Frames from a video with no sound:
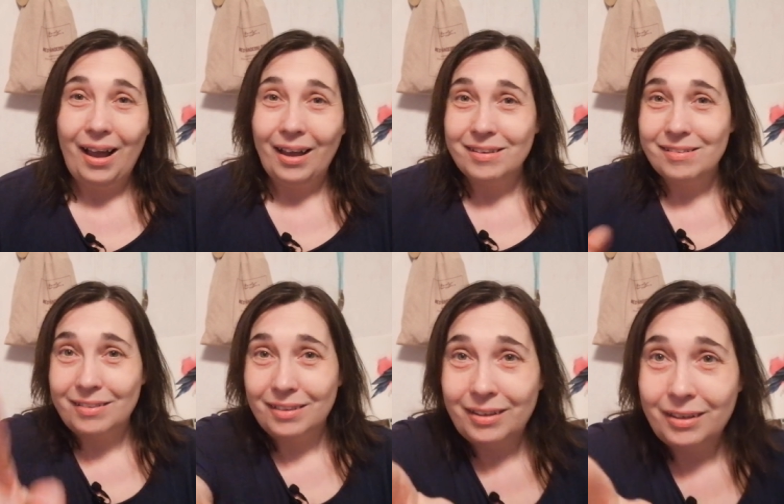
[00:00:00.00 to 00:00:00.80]
I can
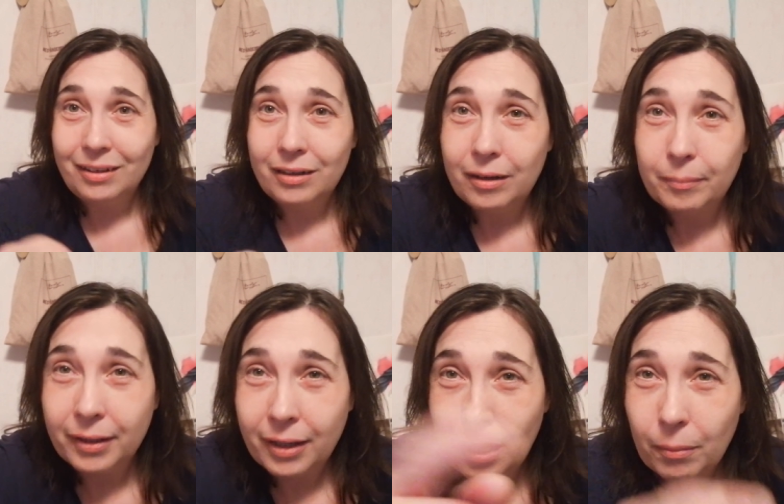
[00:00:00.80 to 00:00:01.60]
see on my
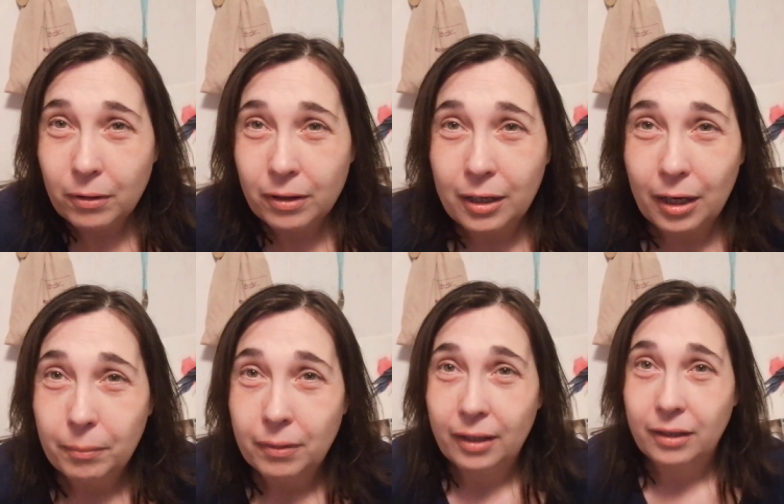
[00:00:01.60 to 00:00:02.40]
camera that
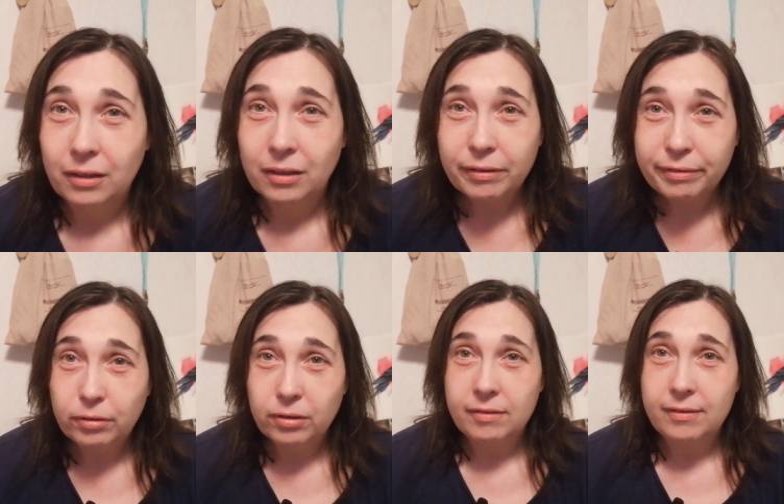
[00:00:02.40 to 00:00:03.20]
I'm like
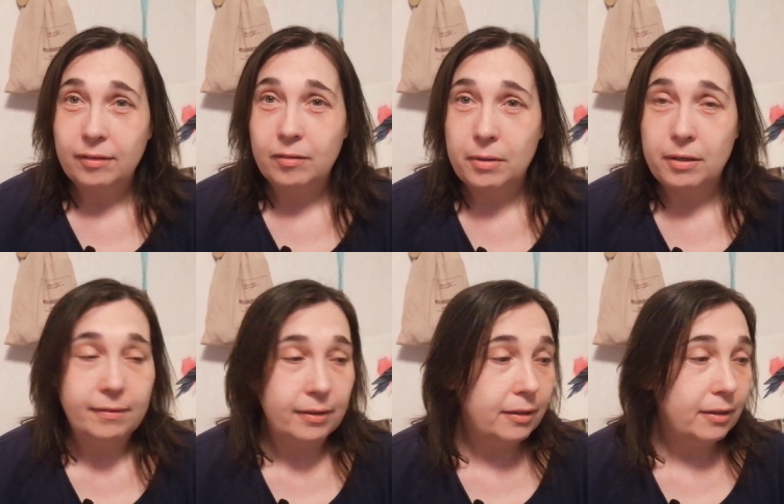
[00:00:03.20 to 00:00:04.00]
46 minutes
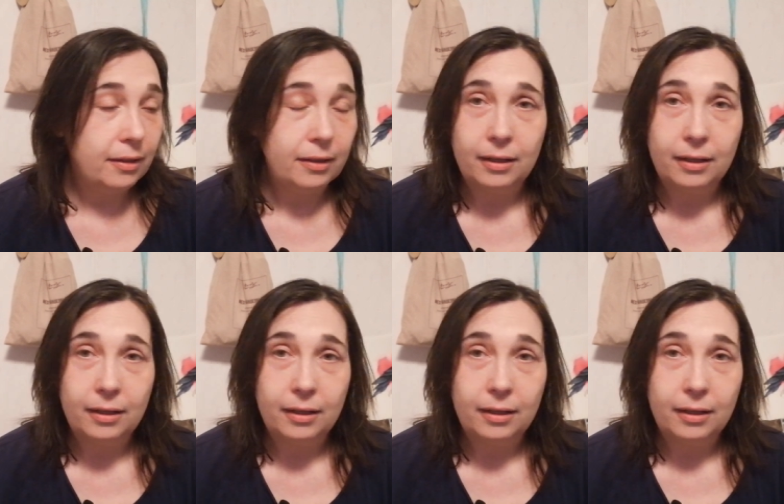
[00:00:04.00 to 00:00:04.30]
in,